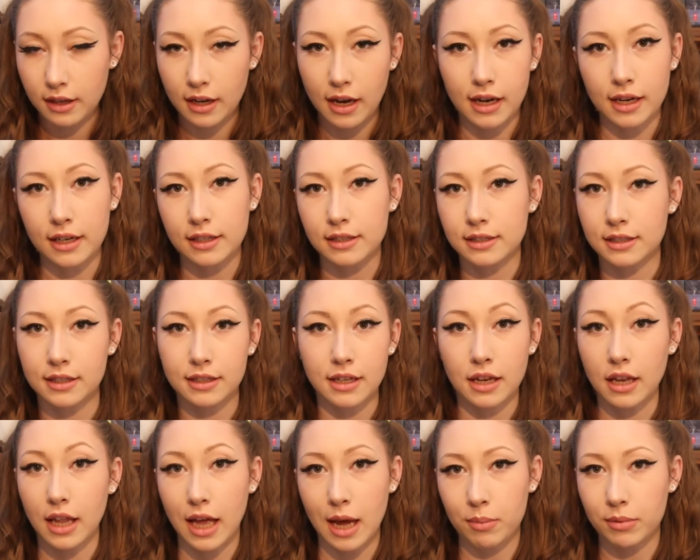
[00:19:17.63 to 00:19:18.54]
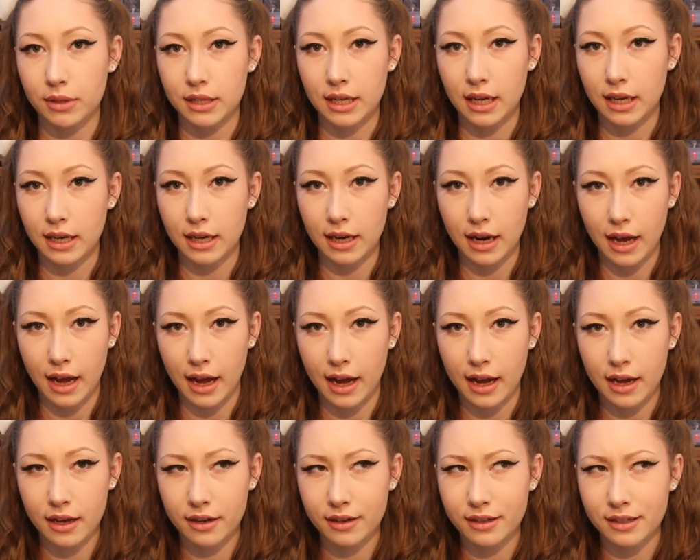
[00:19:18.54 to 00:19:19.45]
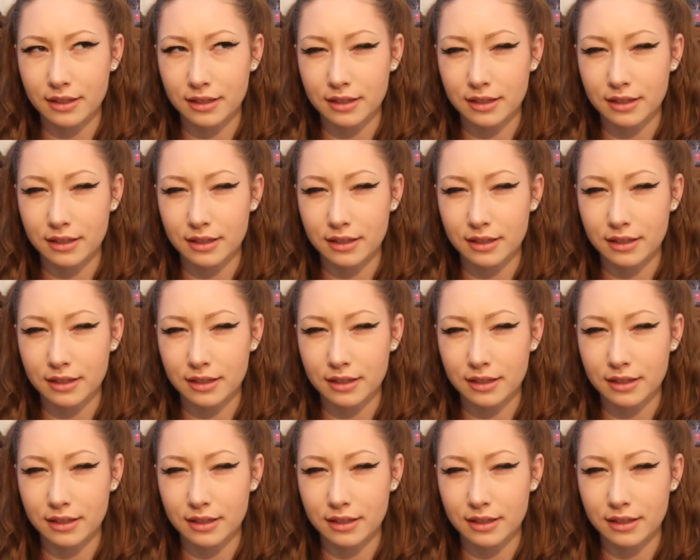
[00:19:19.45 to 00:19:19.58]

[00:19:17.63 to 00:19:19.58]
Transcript: kind of dilapidated hat.